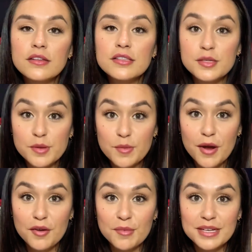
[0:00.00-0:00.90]
to be
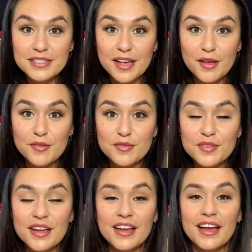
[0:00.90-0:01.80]
proud of myself,
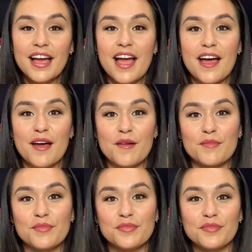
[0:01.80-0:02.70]
but
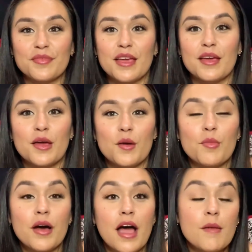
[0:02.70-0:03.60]

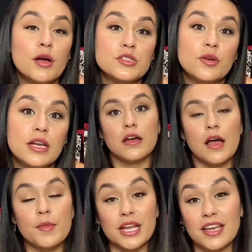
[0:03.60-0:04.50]
I'm
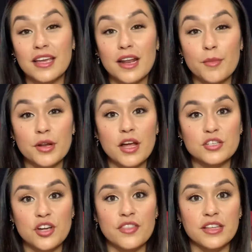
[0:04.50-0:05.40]
gonna kick it up a
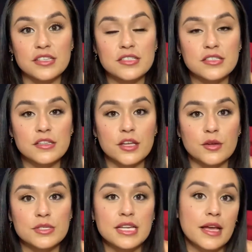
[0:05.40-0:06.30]
notch on this,
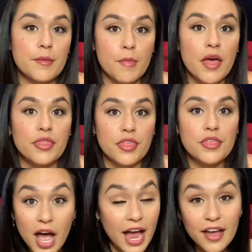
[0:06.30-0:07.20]
2nd month.
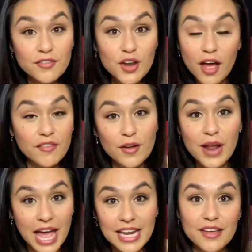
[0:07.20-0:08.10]
I have not found
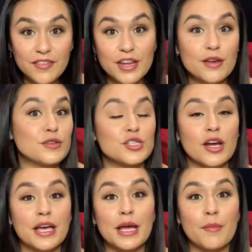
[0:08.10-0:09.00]
any videos
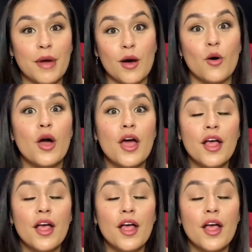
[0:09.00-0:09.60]
talking about